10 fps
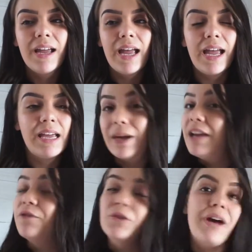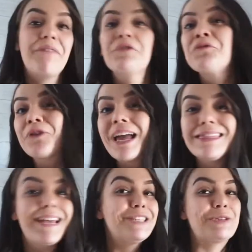and if you have a
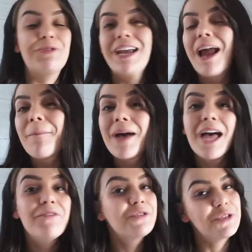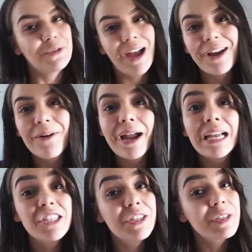friend that's great at math, try going
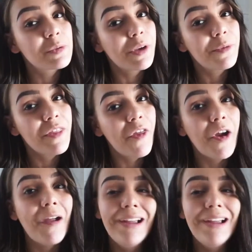into the suite with her.